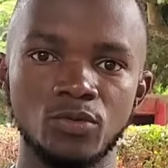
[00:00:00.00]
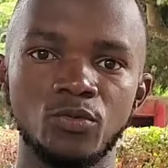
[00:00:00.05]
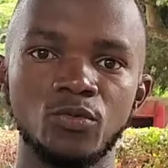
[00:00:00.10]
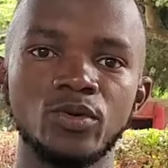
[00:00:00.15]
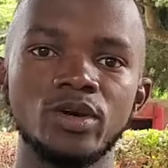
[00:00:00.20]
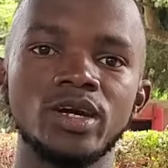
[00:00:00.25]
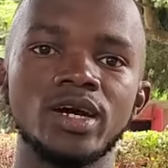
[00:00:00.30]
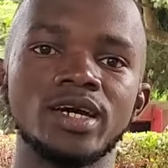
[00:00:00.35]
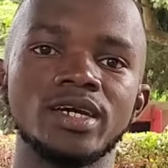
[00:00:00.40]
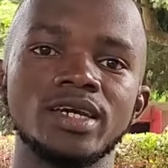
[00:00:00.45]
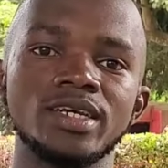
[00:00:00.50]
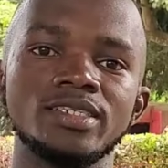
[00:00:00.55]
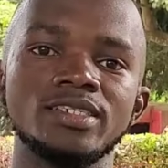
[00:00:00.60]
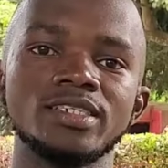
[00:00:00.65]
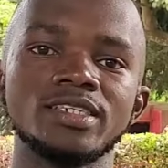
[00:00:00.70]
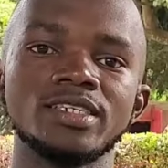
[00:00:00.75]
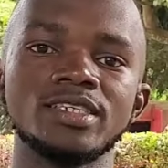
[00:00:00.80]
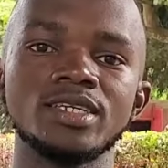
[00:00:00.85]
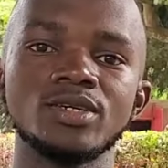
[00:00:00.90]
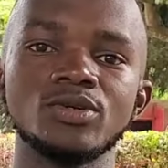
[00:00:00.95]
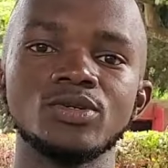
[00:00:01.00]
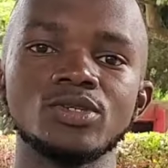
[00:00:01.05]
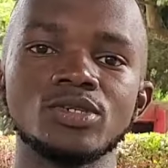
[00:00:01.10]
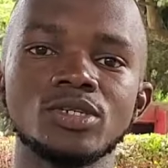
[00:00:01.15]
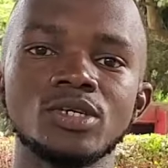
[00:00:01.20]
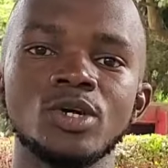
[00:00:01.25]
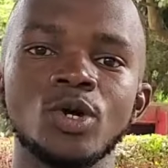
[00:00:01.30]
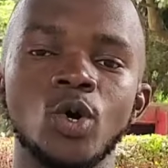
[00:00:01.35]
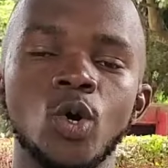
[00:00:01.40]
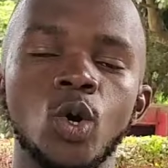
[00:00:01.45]
we are getting deals
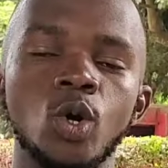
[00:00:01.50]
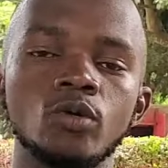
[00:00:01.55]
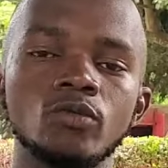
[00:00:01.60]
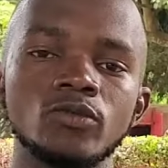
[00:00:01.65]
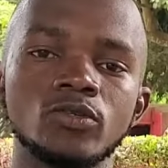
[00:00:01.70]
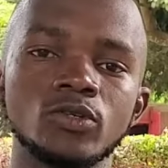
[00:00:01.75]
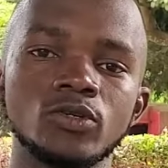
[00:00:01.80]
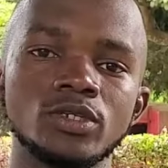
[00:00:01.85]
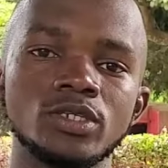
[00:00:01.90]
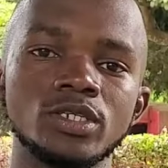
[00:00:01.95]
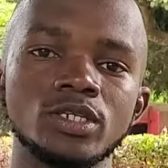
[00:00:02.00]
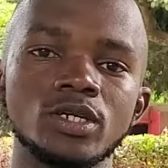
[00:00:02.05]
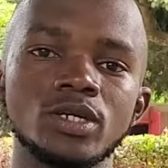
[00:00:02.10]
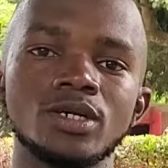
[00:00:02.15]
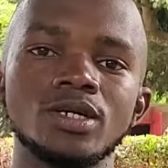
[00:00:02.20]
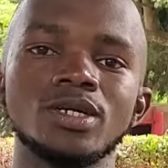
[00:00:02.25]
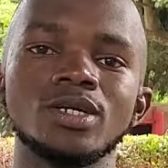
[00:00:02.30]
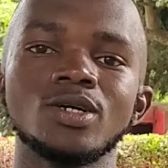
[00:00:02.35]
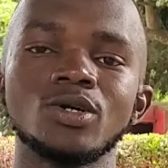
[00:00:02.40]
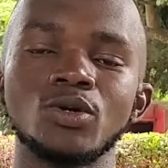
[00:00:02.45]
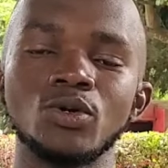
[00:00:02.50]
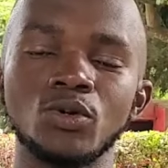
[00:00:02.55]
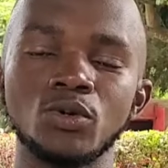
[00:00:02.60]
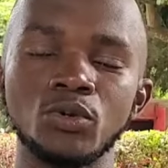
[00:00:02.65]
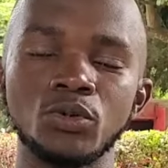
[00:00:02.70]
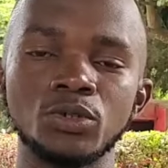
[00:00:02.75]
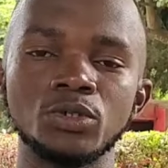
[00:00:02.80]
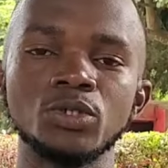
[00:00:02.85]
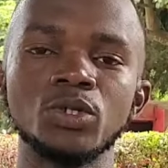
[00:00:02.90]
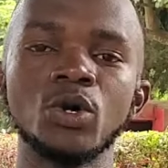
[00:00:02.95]
of shooting
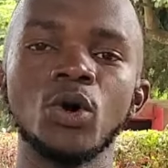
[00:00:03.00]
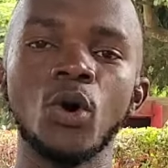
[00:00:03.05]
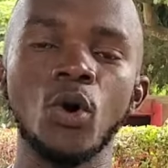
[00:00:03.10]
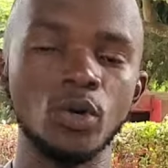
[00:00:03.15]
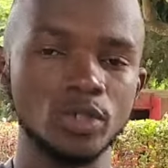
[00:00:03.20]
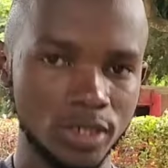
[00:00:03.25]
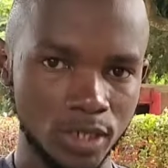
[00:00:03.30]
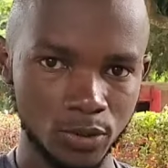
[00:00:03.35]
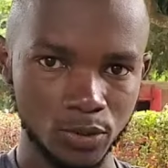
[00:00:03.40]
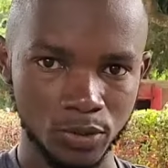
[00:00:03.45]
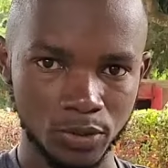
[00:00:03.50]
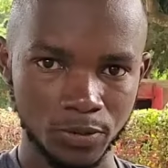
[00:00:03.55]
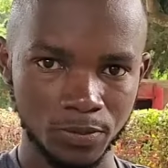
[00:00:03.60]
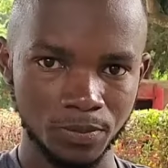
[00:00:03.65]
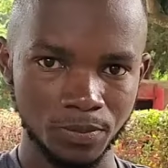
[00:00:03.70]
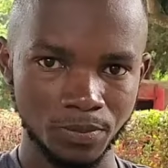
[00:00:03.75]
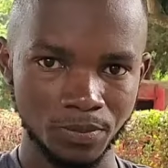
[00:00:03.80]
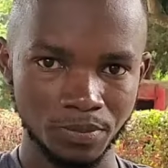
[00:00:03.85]
good hotels.